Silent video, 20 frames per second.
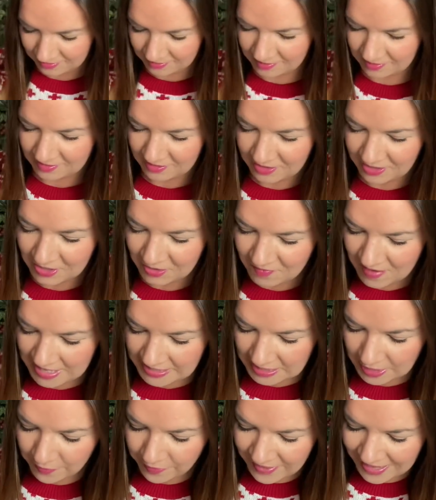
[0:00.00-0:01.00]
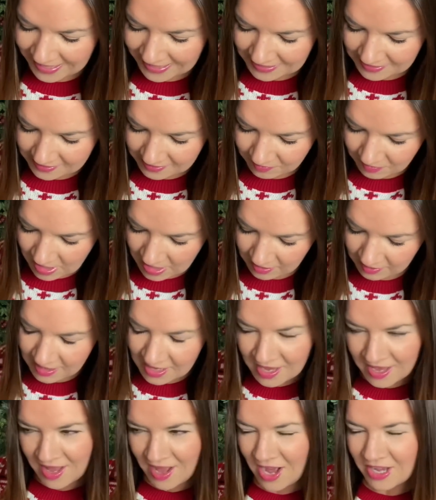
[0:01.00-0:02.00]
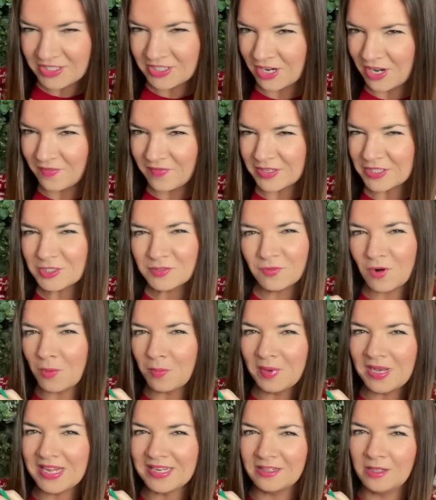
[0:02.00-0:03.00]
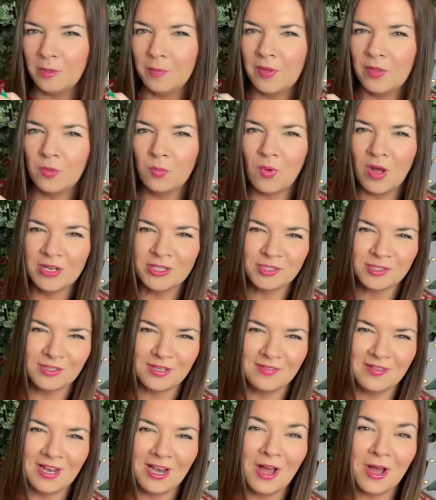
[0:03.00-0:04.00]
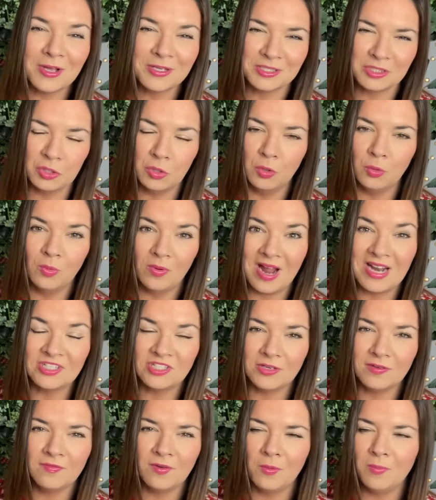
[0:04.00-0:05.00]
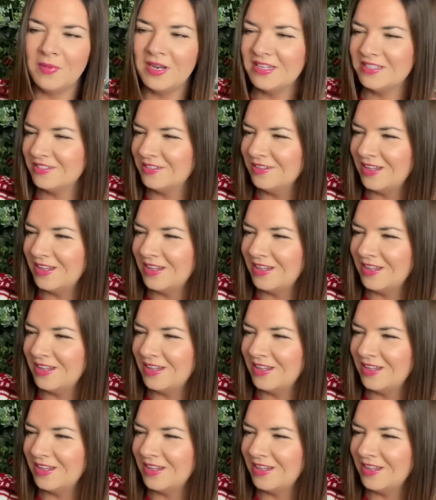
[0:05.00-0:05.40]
Are you ready? I think it's, well, I don't know if it's from Lidl, but the ones in the last haul were actually from Lidl,